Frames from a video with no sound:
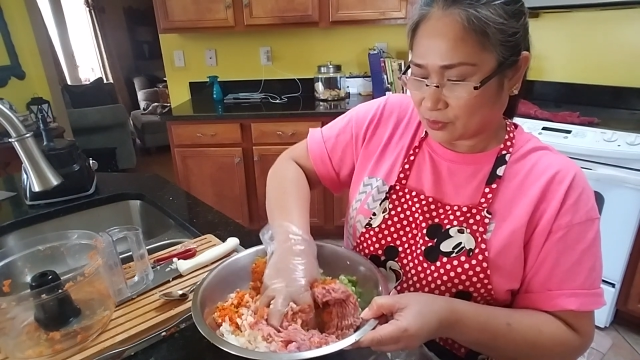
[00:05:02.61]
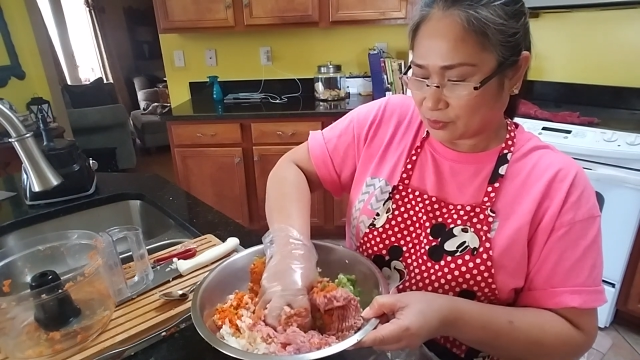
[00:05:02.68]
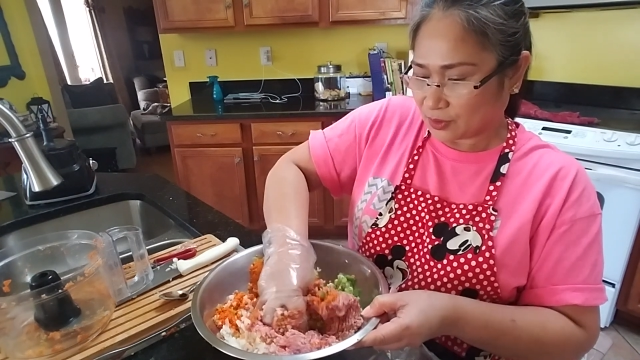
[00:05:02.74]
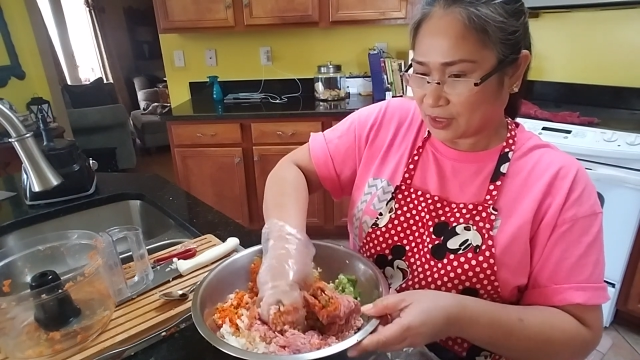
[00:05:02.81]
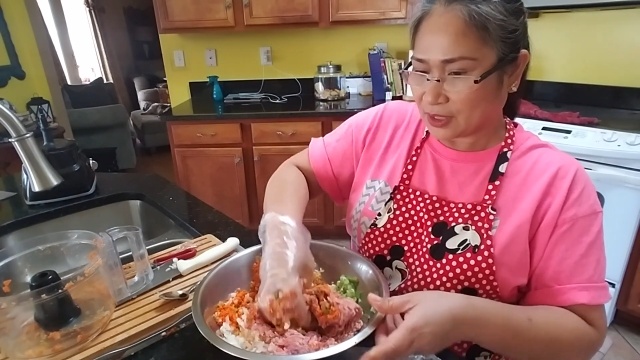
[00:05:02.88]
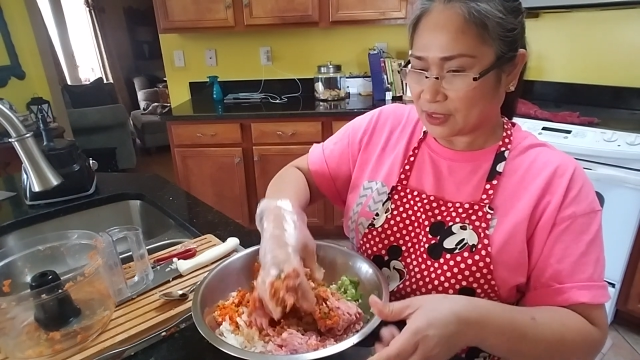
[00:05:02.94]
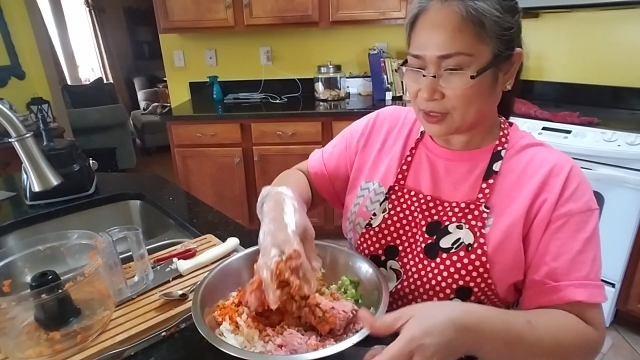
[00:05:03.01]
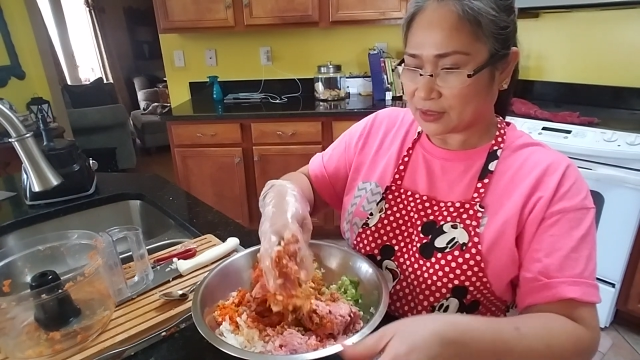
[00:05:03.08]

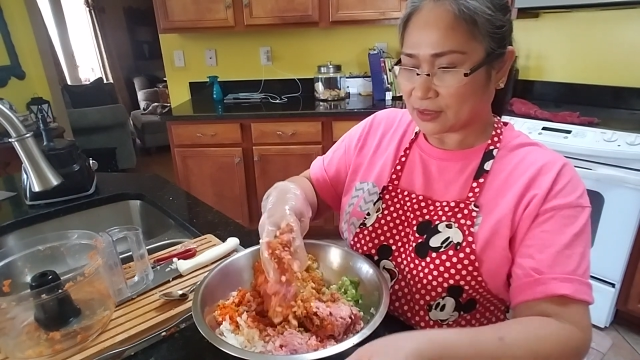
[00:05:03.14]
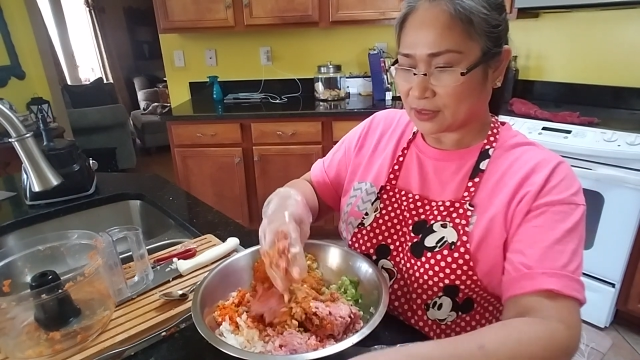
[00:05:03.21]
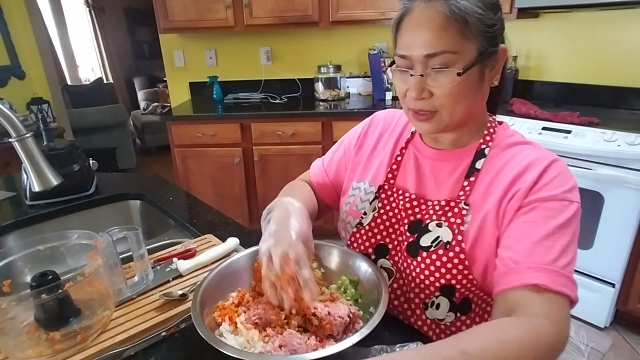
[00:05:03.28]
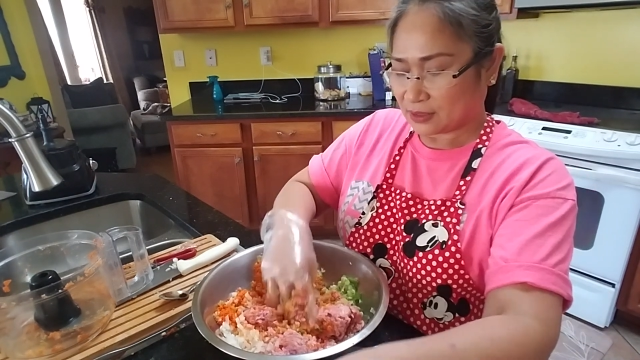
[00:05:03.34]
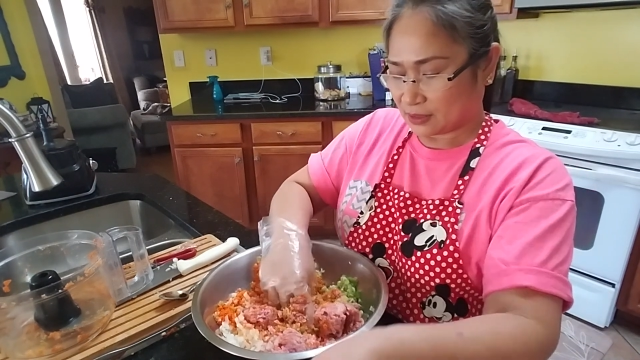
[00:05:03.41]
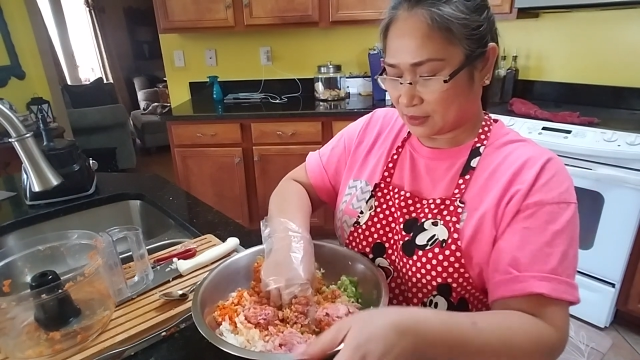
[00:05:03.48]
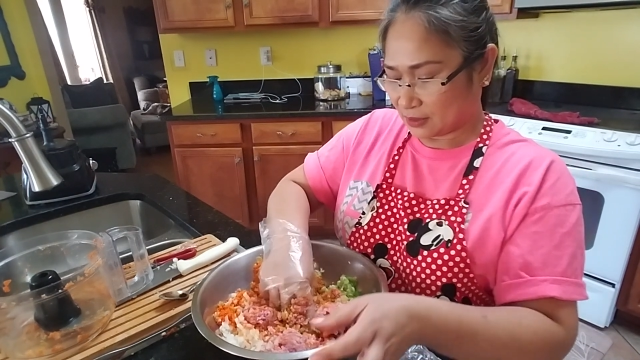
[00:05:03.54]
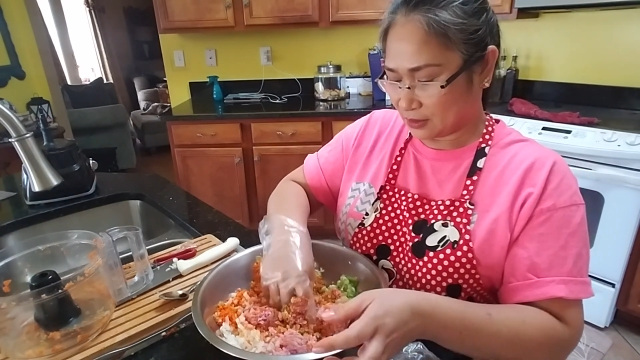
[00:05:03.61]
Okay,
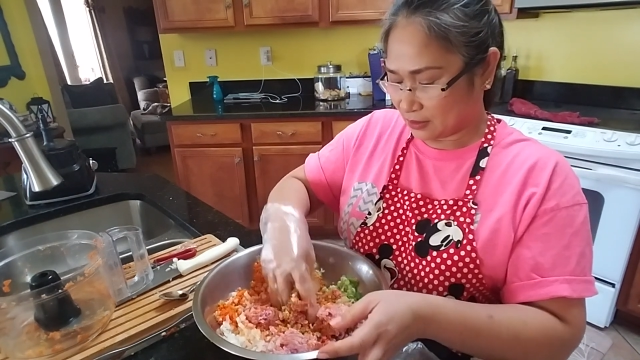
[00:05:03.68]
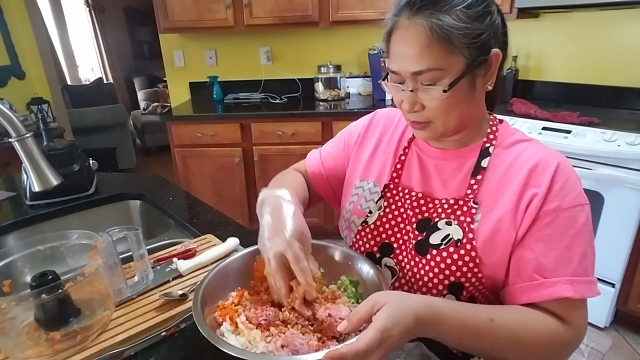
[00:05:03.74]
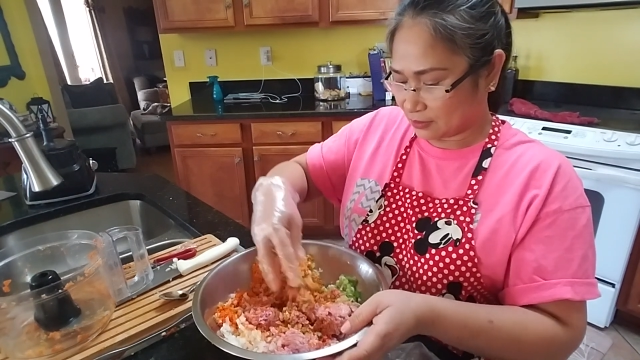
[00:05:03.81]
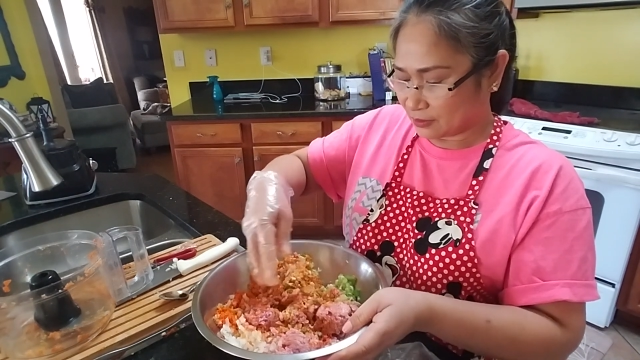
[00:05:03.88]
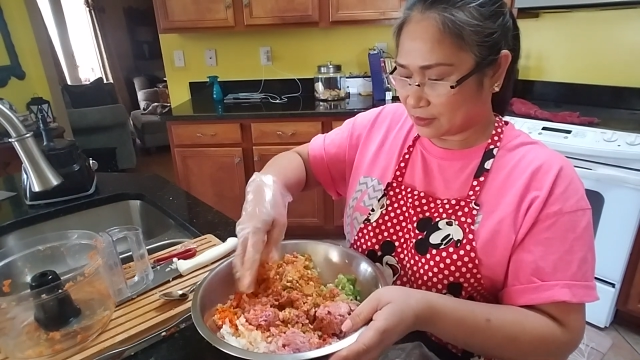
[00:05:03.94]
and